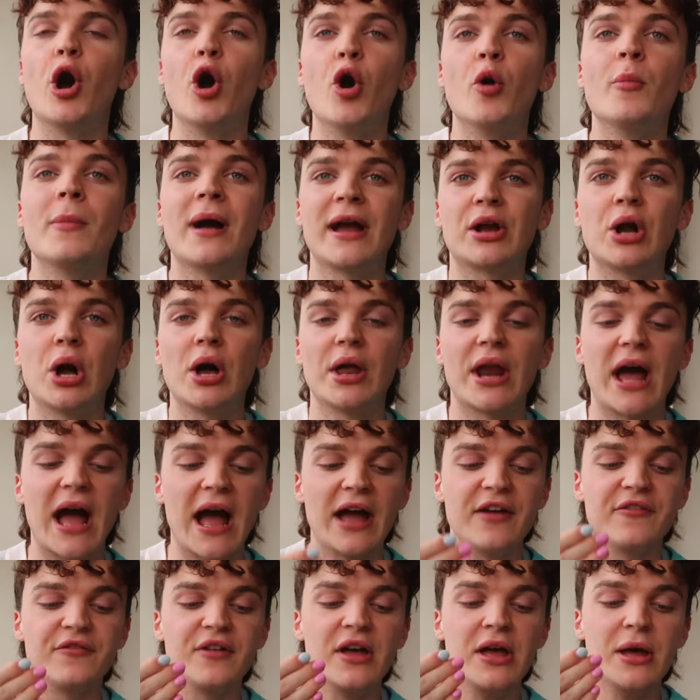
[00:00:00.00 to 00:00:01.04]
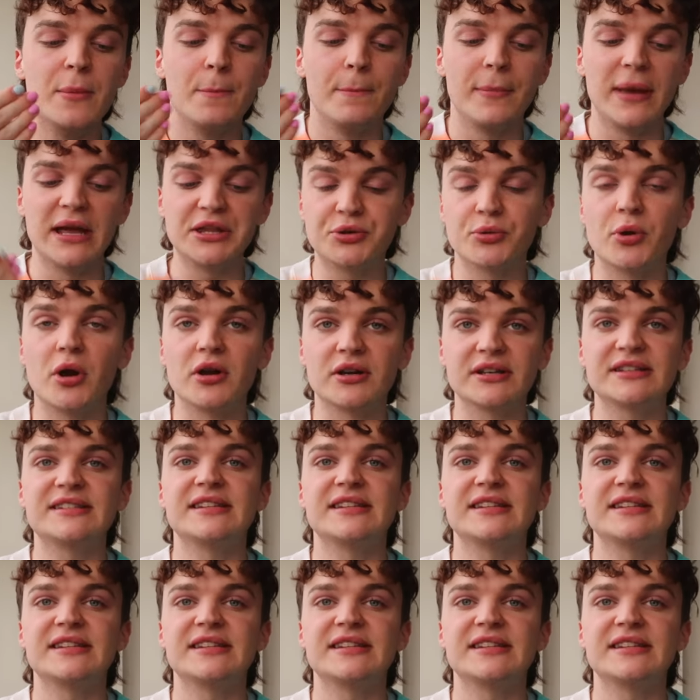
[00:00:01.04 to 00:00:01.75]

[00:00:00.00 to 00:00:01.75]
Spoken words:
oh my god, I've made the wrong